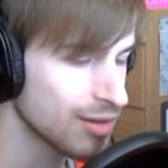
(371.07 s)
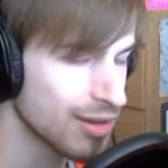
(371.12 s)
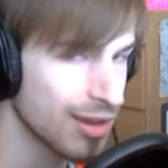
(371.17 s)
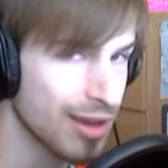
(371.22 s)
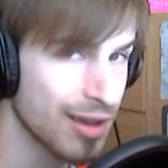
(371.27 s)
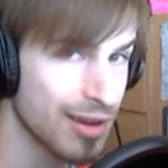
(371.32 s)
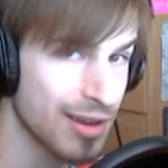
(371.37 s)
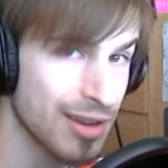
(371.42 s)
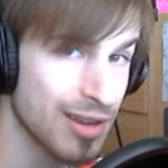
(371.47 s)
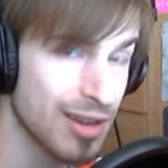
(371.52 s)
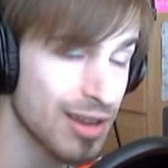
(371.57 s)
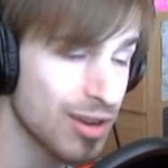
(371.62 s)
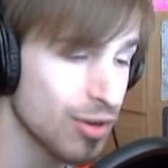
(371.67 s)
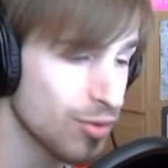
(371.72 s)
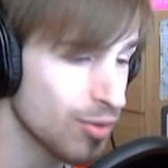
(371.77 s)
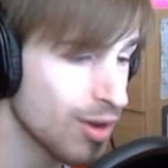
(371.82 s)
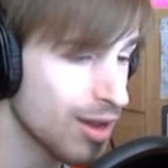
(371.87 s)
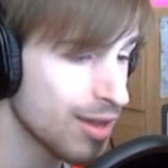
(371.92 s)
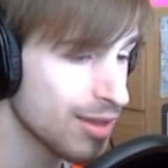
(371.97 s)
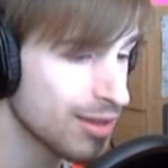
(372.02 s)
God, in
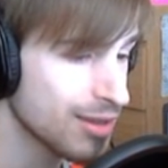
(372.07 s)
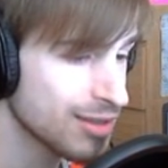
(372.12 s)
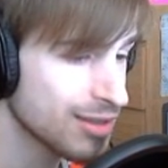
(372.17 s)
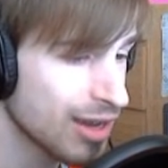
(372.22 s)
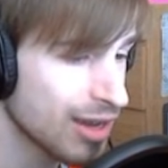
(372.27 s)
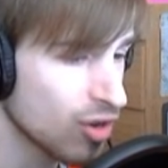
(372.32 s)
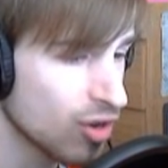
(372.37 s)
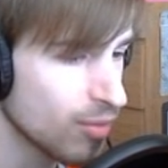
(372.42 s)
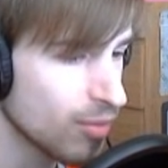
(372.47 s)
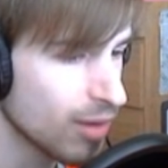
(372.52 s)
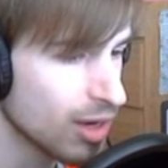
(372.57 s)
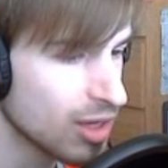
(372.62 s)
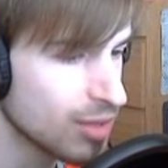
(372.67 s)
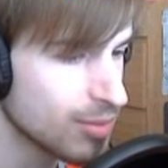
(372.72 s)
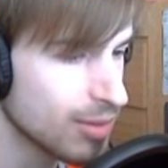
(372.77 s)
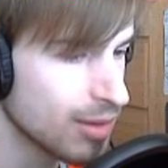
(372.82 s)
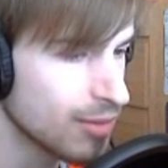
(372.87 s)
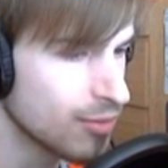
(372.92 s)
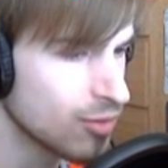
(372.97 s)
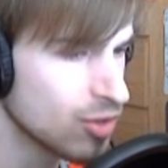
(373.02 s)
a way, this kind of
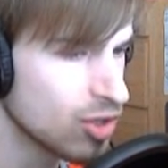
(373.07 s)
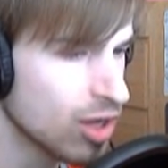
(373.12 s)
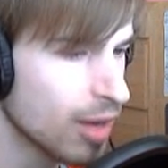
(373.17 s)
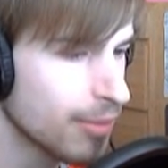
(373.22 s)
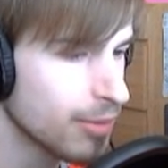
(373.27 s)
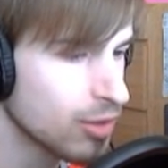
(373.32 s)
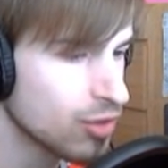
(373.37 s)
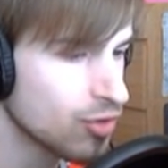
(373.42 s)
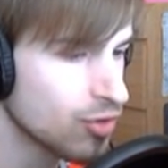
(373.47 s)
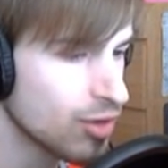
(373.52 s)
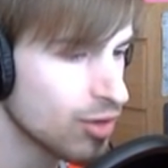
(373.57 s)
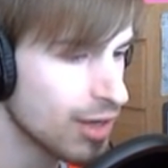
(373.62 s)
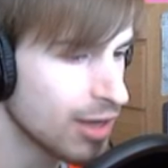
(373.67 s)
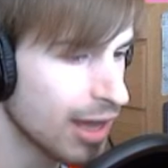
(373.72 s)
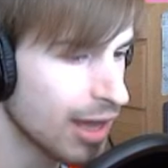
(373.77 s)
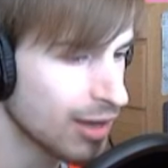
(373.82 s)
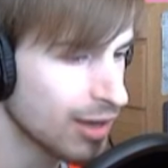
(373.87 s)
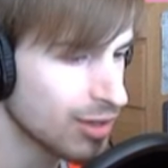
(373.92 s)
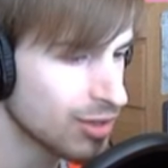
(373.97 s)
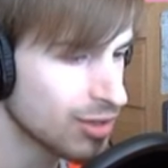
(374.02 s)
reminds me of Geometry
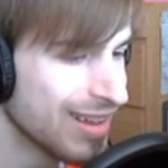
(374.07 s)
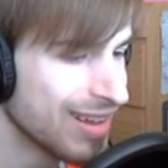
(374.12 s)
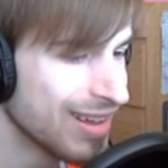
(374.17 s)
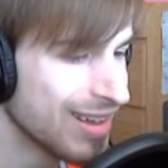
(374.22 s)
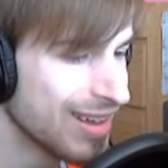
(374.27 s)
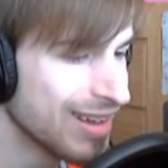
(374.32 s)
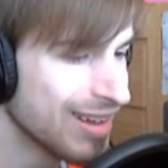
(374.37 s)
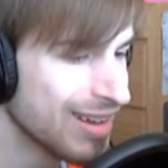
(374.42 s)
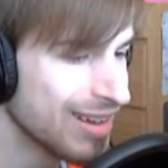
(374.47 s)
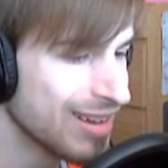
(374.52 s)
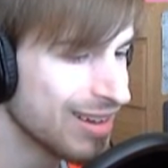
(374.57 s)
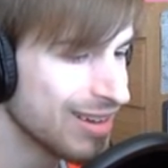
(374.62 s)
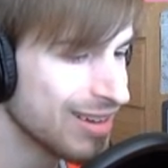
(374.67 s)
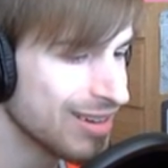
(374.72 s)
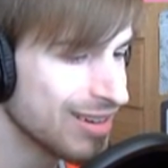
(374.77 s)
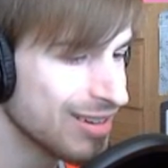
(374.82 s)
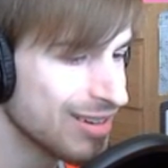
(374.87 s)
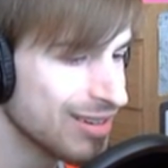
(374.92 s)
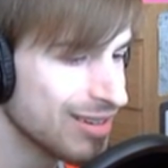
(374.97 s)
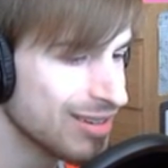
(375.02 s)
Dash.
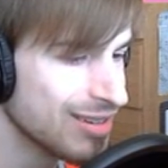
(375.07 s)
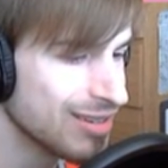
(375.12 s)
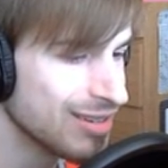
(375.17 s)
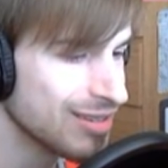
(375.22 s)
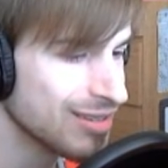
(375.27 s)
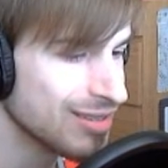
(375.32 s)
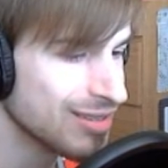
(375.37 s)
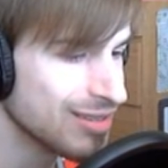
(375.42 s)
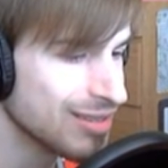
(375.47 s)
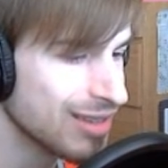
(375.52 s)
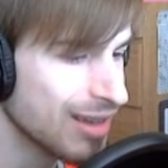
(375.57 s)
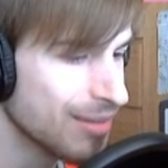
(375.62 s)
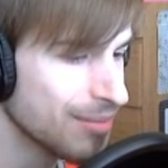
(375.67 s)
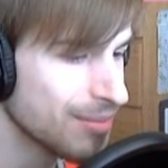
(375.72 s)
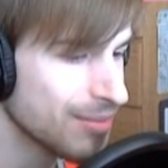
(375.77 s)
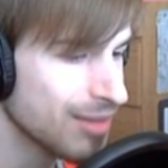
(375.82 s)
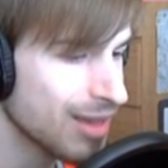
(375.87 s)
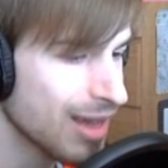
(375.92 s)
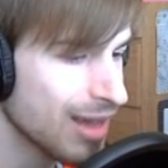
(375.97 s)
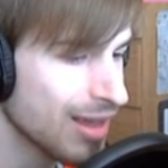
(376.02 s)

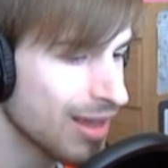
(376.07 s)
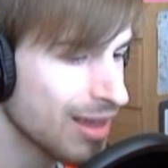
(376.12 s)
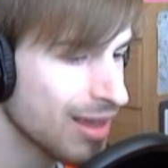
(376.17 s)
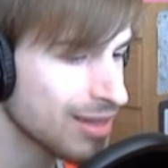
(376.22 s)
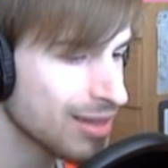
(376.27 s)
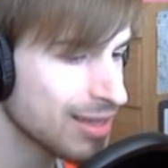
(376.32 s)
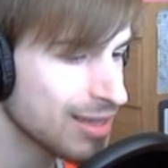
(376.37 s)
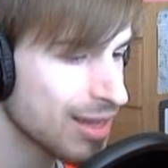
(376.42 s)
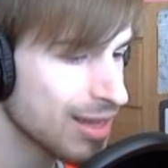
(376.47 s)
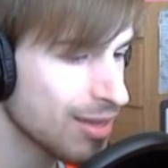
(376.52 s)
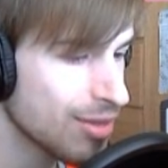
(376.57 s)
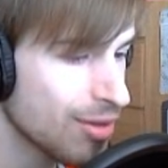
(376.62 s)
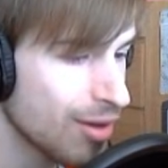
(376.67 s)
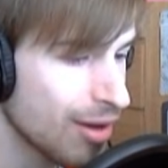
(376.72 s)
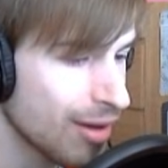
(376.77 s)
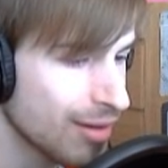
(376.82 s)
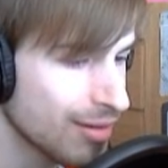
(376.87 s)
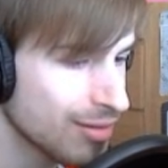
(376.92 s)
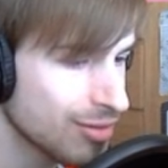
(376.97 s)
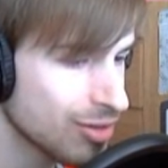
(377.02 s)
Yep, yeah, as I
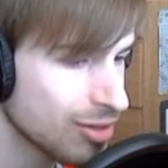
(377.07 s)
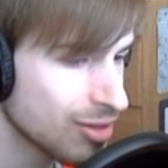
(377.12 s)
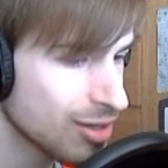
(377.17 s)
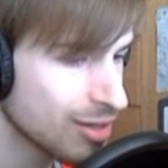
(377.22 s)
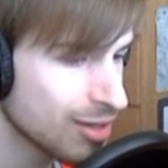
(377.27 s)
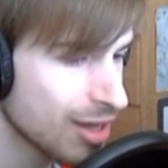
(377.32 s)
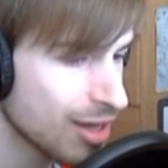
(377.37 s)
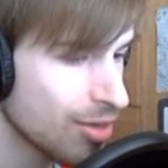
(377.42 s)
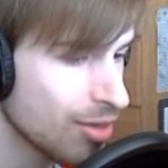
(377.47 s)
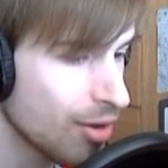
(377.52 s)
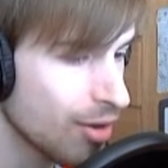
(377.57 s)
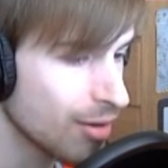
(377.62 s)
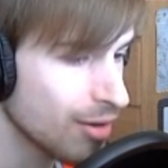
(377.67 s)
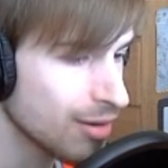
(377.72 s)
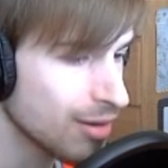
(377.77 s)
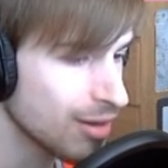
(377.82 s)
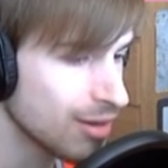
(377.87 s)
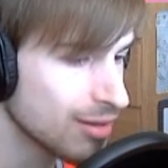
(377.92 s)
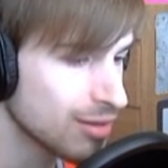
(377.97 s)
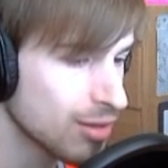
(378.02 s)
thought. Just as I thought.
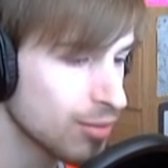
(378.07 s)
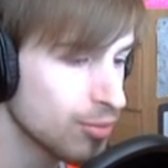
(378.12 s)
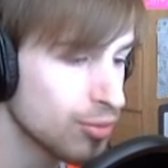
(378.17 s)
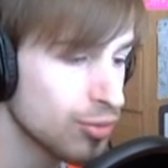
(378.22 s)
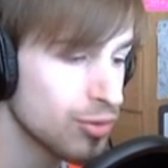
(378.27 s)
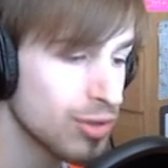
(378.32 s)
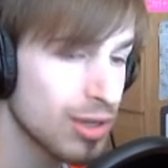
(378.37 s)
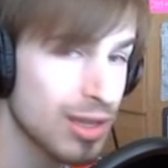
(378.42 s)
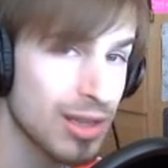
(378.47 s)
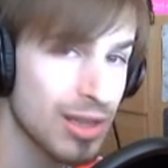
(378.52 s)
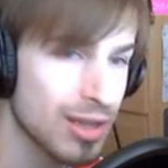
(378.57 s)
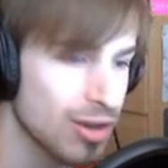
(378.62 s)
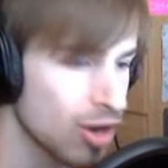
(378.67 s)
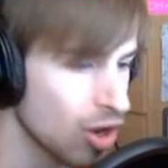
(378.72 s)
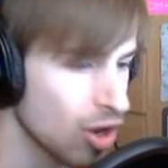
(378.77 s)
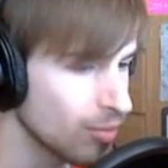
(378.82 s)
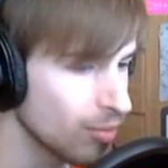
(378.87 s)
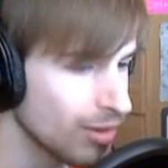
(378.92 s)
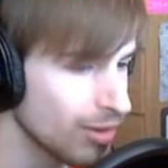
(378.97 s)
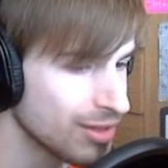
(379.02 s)
He is completely
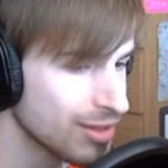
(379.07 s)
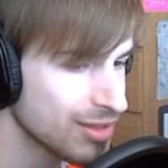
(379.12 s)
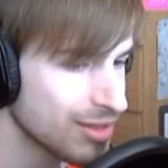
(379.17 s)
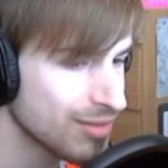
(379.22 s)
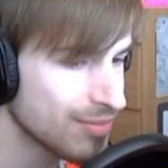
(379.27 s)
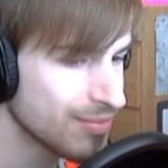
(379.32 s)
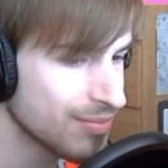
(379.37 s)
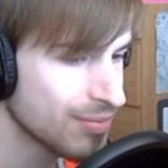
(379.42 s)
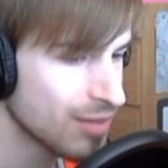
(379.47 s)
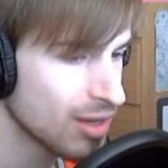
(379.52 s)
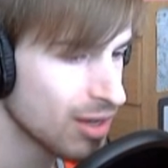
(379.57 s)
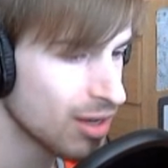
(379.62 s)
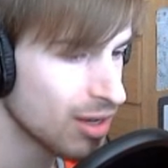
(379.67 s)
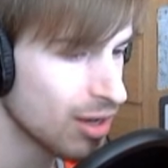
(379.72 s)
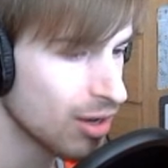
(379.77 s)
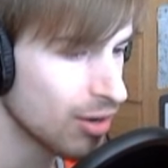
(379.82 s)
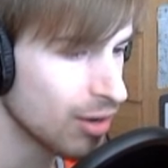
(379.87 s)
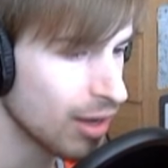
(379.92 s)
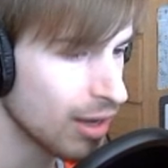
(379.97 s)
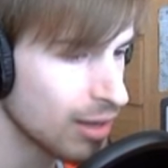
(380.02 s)
harmless.
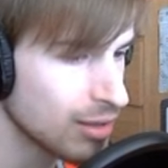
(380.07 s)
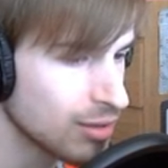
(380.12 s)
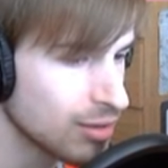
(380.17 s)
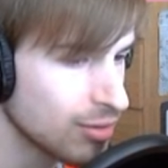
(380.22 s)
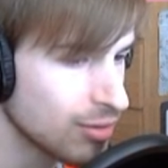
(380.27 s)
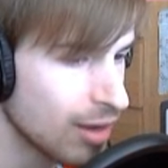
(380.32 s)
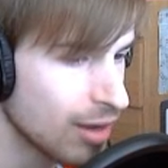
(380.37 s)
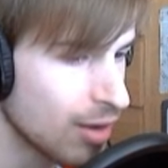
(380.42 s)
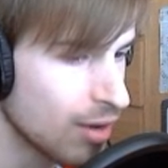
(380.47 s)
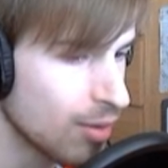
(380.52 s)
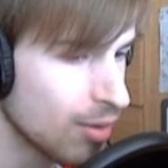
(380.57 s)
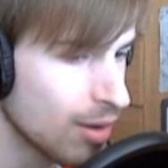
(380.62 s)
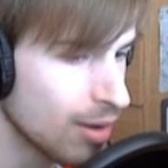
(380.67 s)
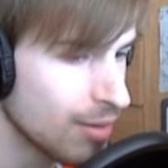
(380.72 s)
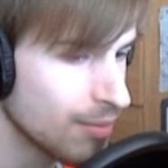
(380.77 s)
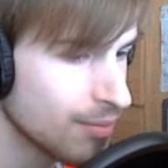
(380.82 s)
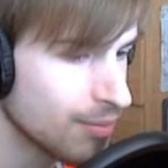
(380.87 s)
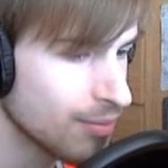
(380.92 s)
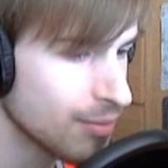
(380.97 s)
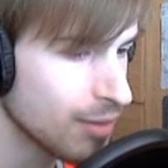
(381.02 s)
Okay, so now
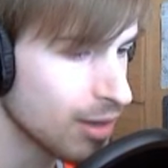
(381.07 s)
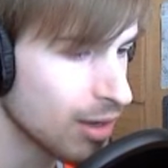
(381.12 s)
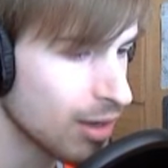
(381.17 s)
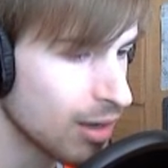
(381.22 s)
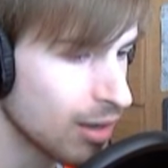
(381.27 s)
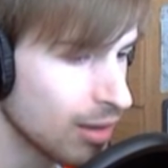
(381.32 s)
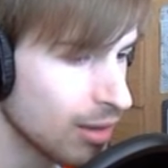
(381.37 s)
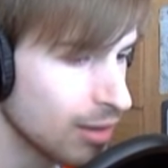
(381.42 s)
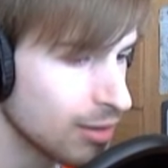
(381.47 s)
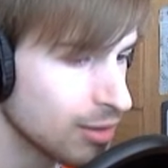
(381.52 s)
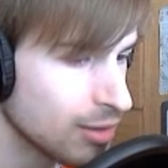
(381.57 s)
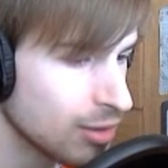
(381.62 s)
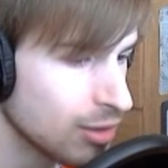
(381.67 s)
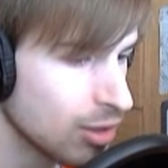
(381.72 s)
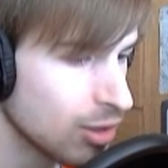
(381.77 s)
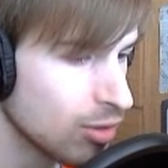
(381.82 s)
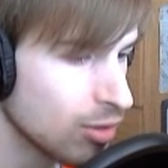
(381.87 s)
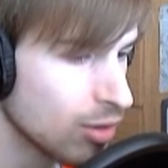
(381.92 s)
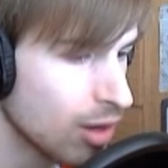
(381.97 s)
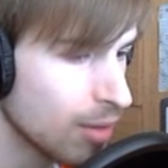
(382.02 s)
what? Let's
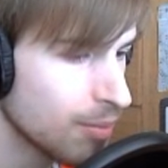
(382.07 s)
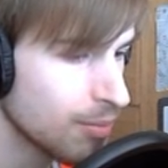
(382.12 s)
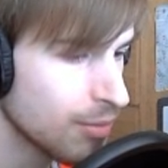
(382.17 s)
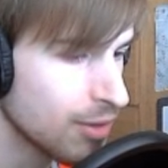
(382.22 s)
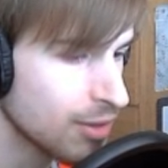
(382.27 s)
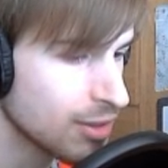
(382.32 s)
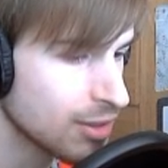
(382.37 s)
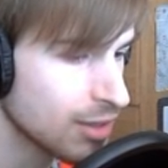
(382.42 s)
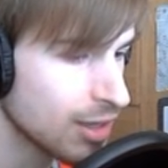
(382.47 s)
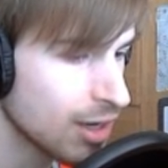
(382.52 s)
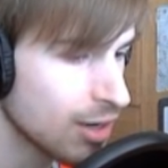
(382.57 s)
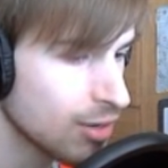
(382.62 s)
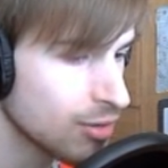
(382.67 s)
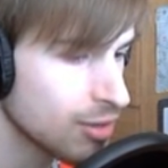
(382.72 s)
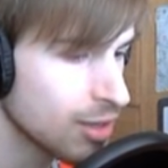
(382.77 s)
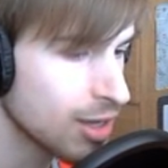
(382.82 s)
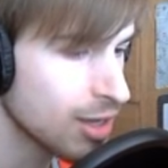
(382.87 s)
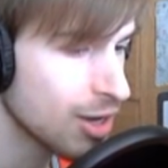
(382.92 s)
go up the stairs